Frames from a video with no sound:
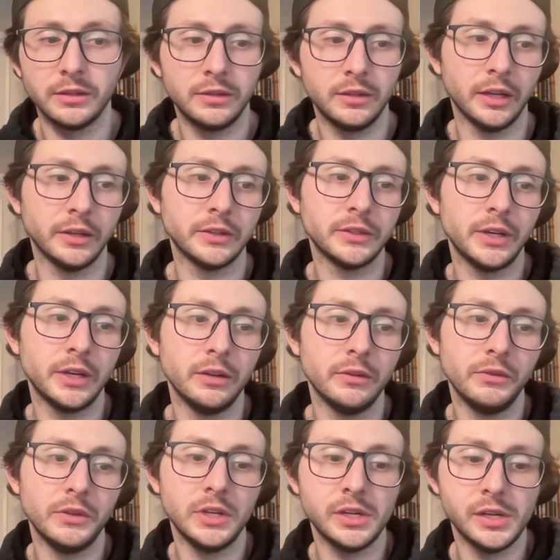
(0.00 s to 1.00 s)
instead of
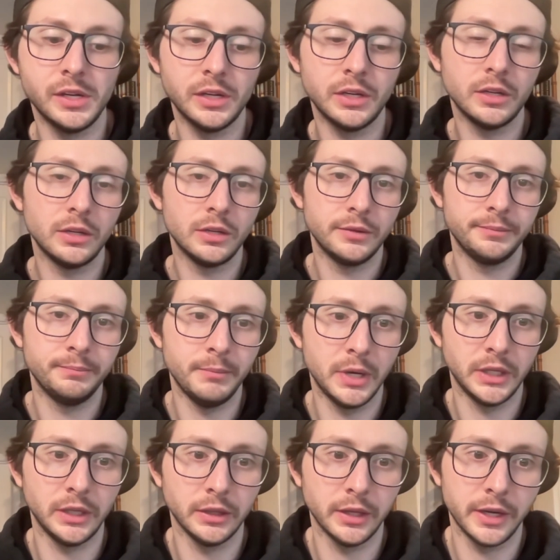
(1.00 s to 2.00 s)
the money
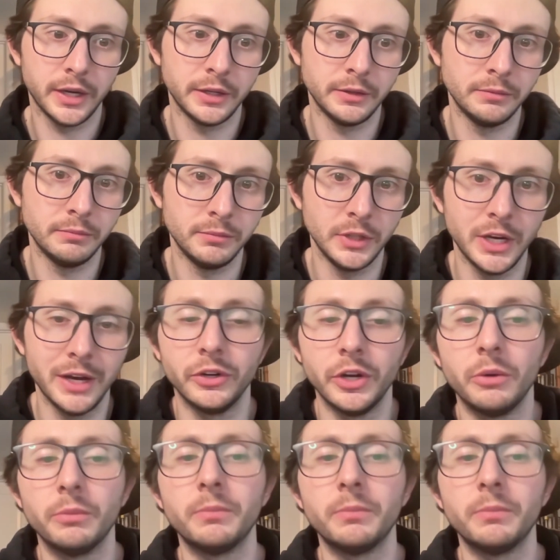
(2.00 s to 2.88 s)
line. You never know.